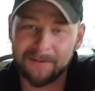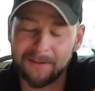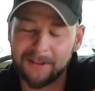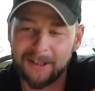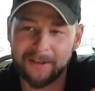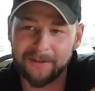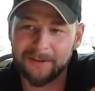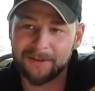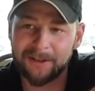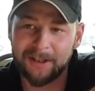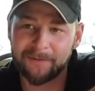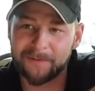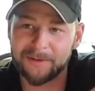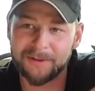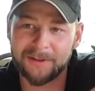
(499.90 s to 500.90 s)
A lot of this
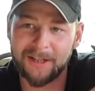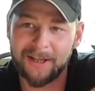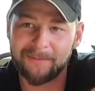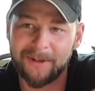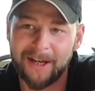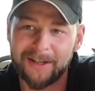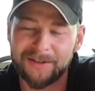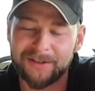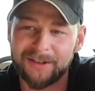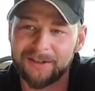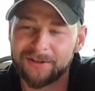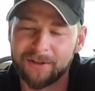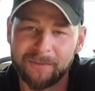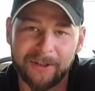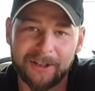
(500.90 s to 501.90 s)
stuff is, I see
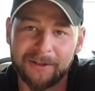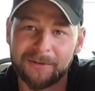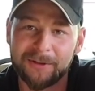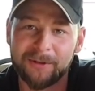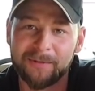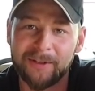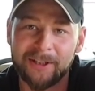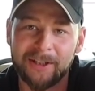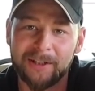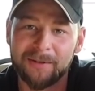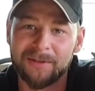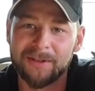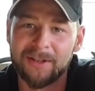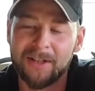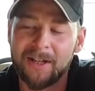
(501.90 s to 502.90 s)
so many YouTube
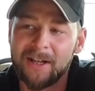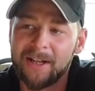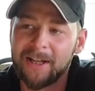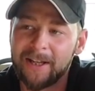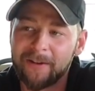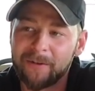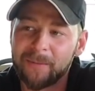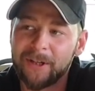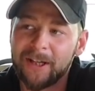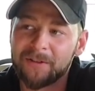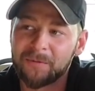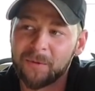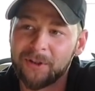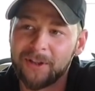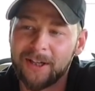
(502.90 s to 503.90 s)
videos, and everybody
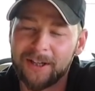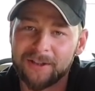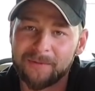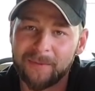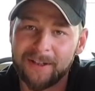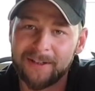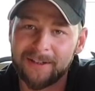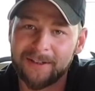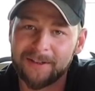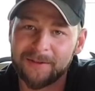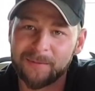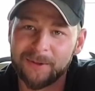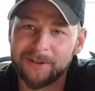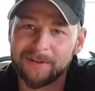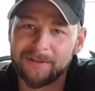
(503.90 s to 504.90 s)
has really awesome ideas,
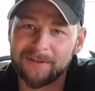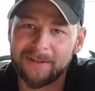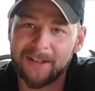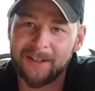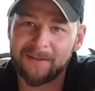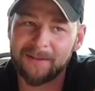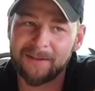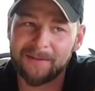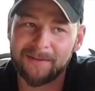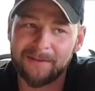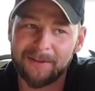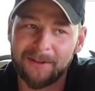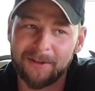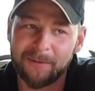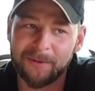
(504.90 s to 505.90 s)
but
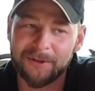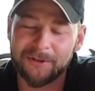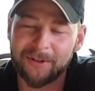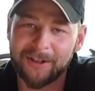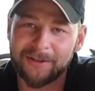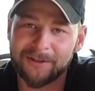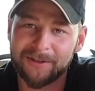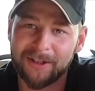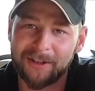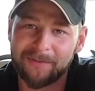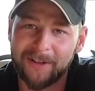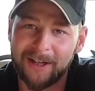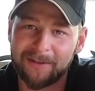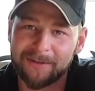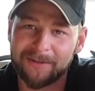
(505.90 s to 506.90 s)
you almost stress
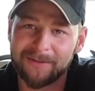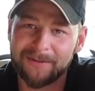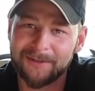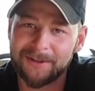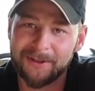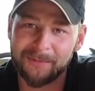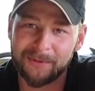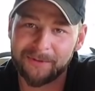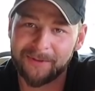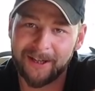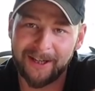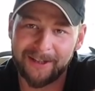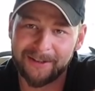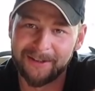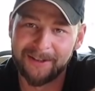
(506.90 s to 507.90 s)
yourself out to
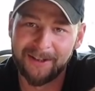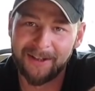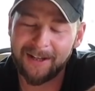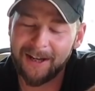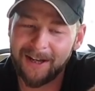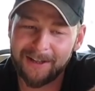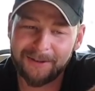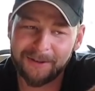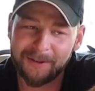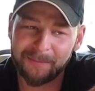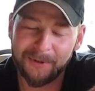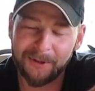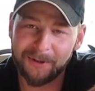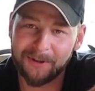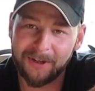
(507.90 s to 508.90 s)
simplify it. I took a
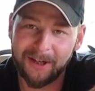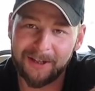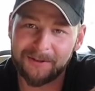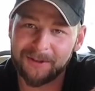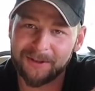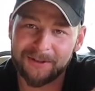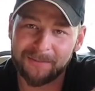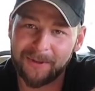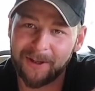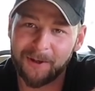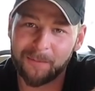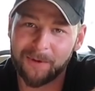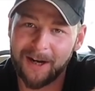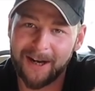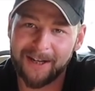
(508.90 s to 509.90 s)
milk crate, took some
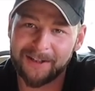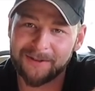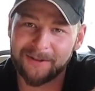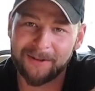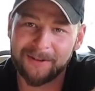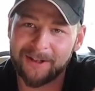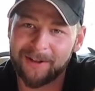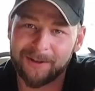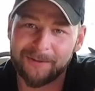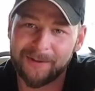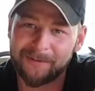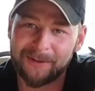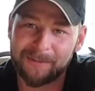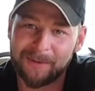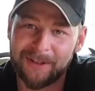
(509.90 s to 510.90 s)
L brackets that are
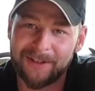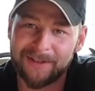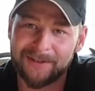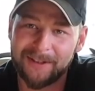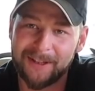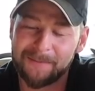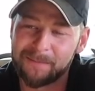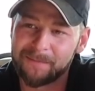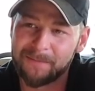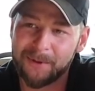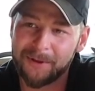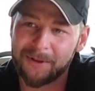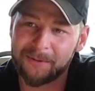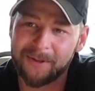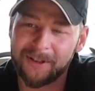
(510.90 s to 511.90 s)
$1.50 a piece, and
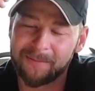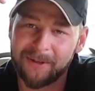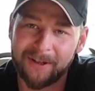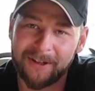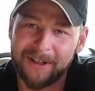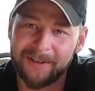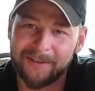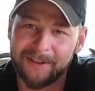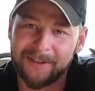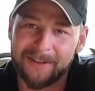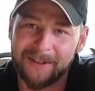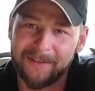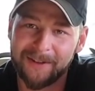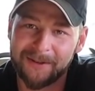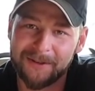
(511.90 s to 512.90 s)
put 3 of them underneath it,
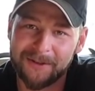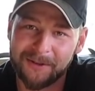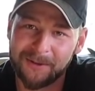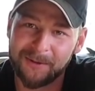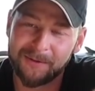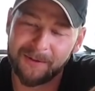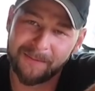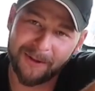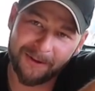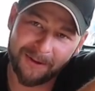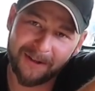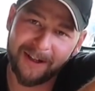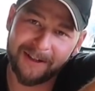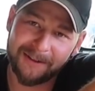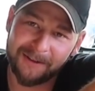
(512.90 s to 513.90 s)
and then screwed the milk
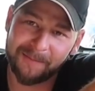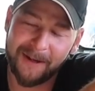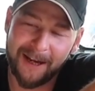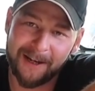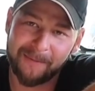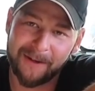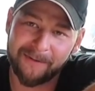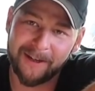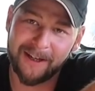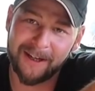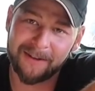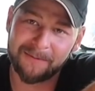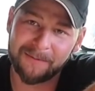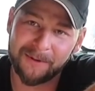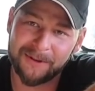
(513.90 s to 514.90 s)
crate to the back of my
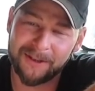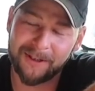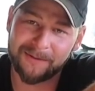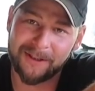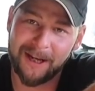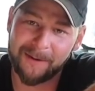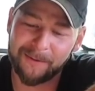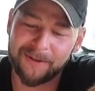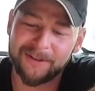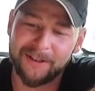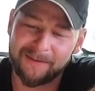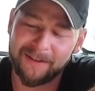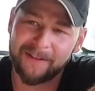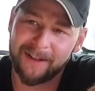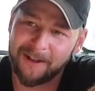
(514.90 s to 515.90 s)
van with self-tappers,
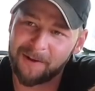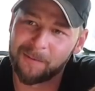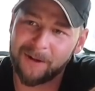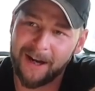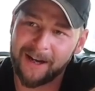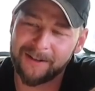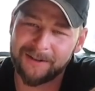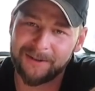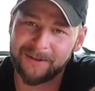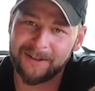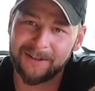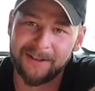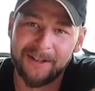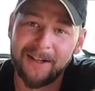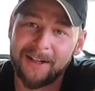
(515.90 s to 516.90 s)
and then the L brackets to
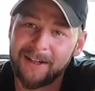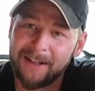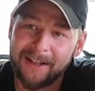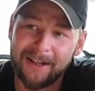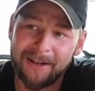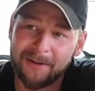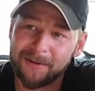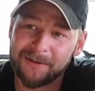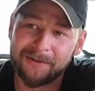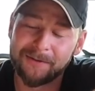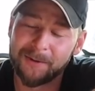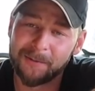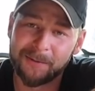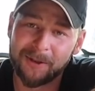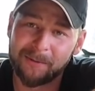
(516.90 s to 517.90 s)
it, and it holds a
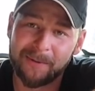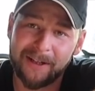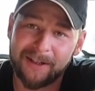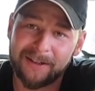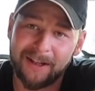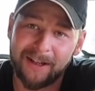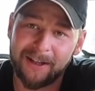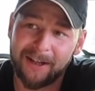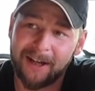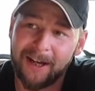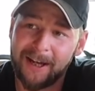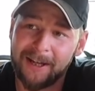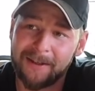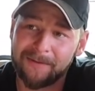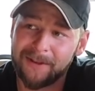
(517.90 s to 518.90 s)
full propane tank. And
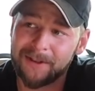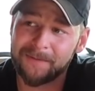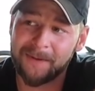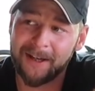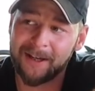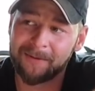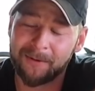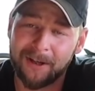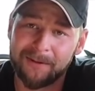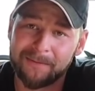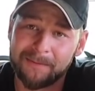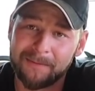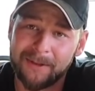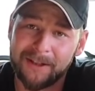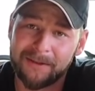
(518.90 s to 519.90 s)
this van
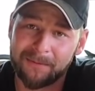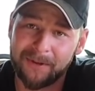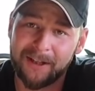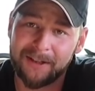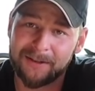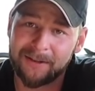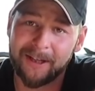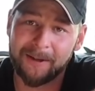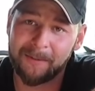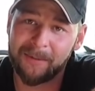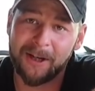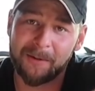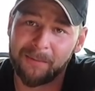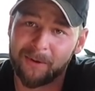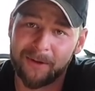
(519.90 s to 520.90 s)
it's like a
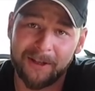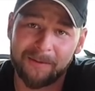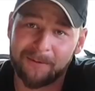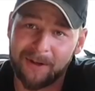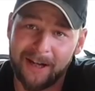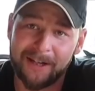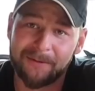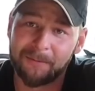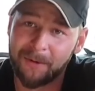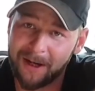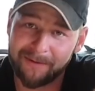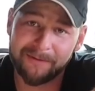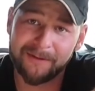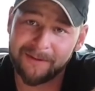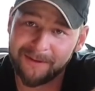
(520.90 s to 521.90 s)
buckboard. It rides rough.